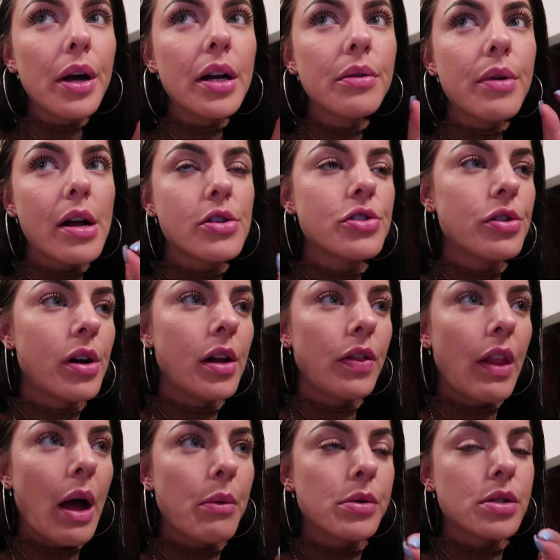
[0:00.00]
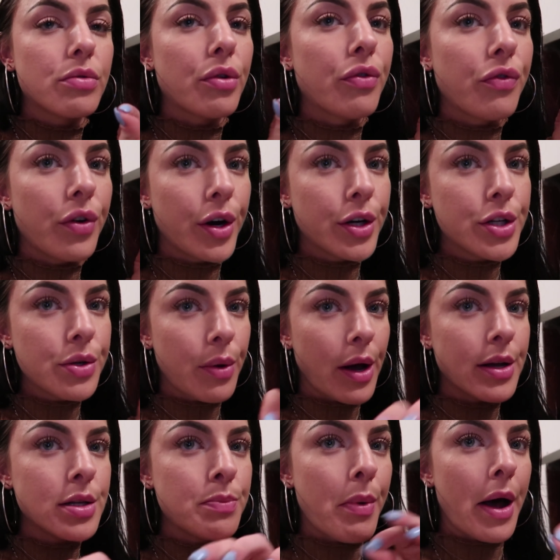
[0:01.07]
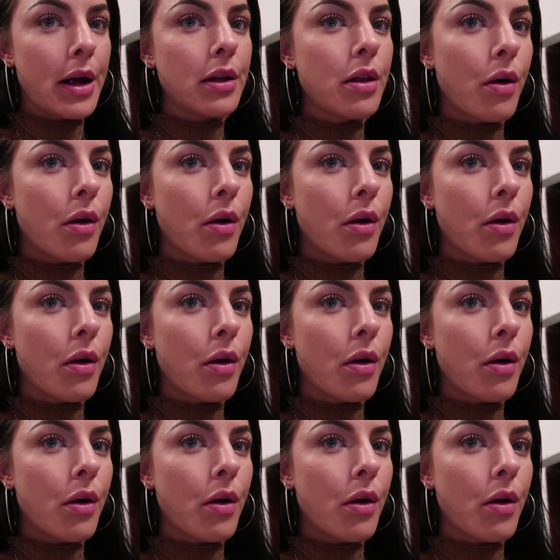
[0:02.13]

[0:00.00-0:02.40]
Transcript: we're at a restaurant that was referred to us by a